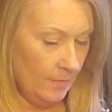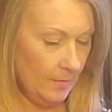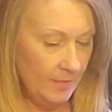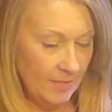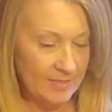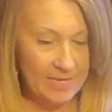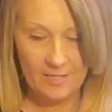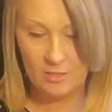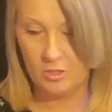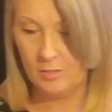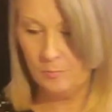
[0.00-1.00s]
This is
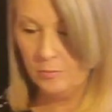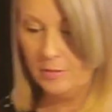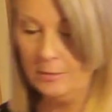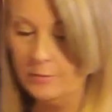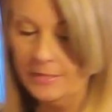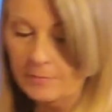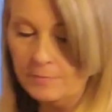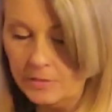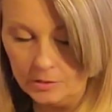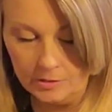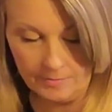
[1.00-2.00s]
actually a pretty quick
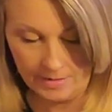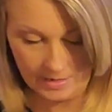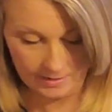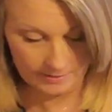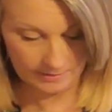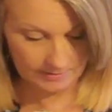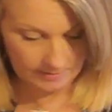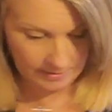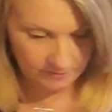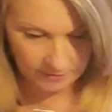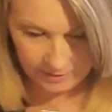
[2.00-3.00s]
meal to make.
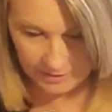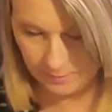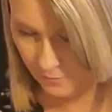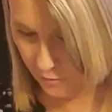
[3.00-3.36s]
I feel like I'm